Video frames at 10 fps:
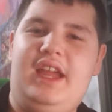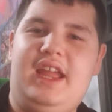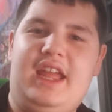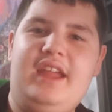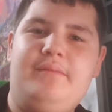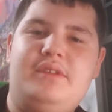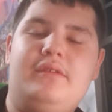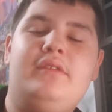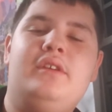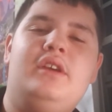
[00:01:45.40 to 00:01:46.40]
AM,
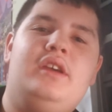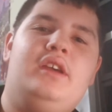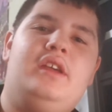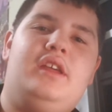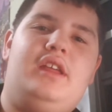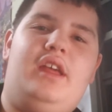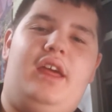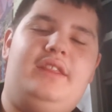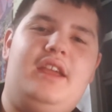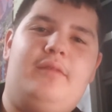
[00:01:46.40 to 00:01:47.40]

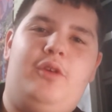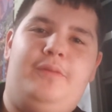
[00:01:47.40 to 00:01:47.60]
I think a more